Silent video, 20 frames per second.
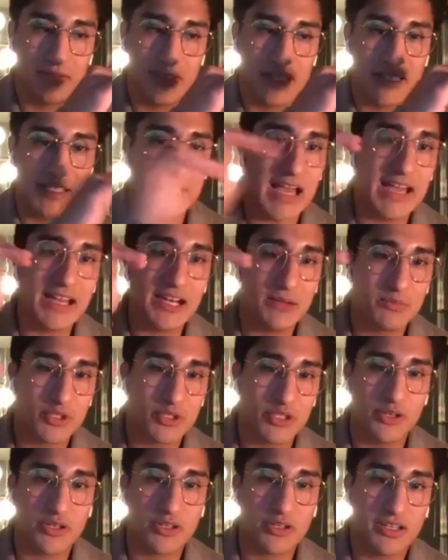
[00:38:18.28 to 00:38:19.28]
this item
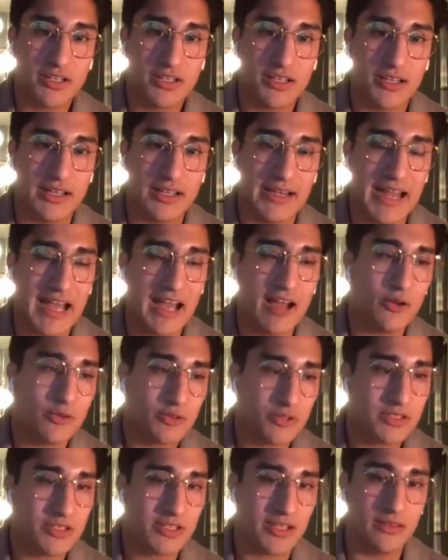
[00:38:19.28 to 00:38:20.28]
took an
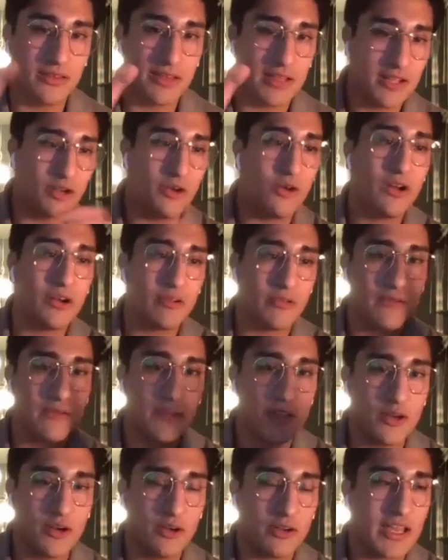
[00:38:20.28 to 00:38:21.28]
out, and they go and
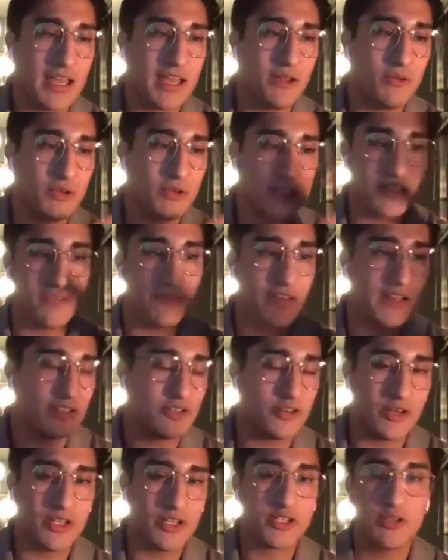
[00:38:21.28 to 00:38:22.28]
review it. Okay, it was a
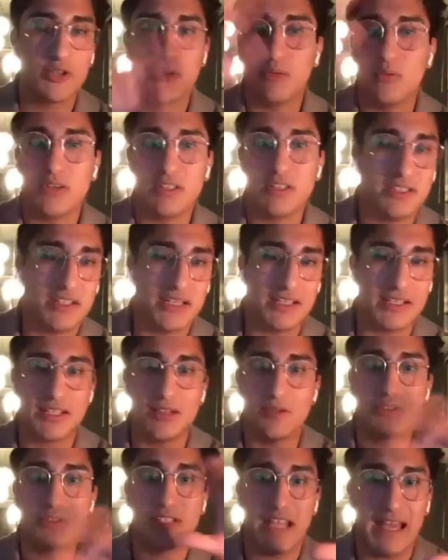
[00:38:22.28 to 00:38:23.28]
vendor issue, it was this,
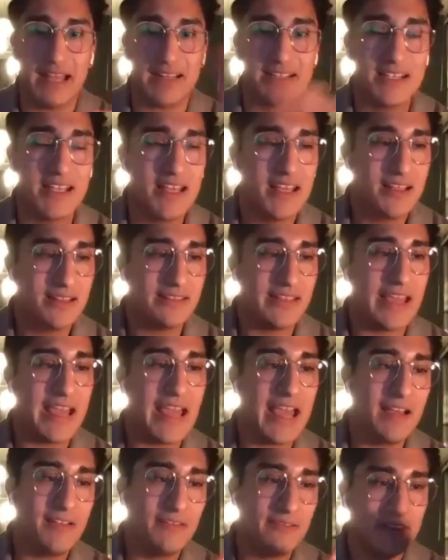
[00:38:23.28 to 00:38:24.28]
it was that. They
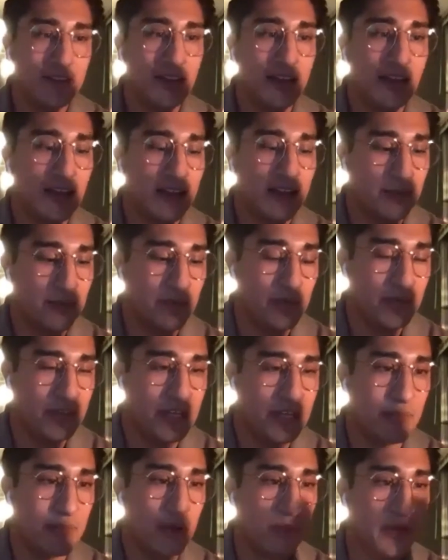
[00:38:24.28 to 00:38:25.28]
have the
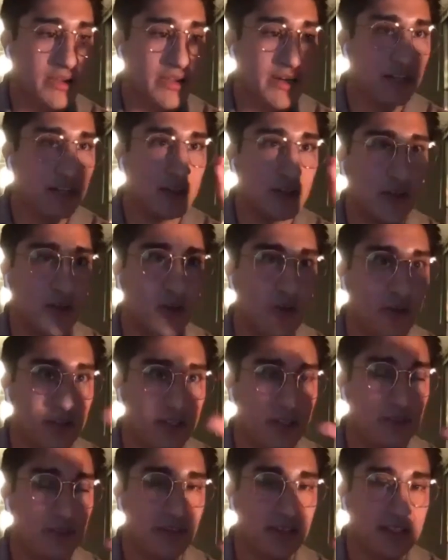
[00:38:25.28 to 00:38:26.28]
capability to go
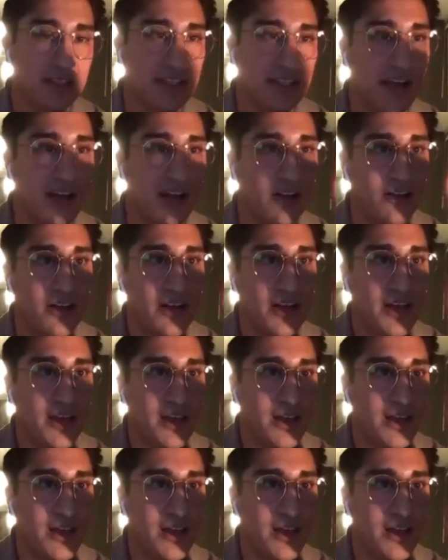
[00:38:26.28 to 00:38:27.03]
into Excel,